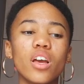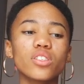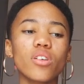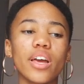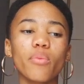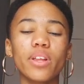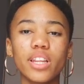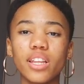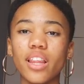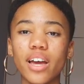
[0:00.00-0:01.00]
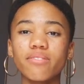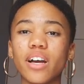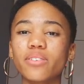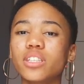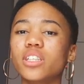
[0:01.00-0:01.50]
so like when in life
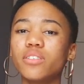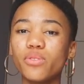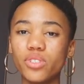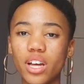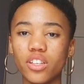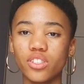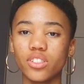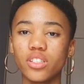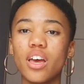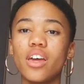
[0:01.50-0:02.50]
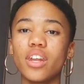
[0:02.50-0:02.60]
life is going to give you challenges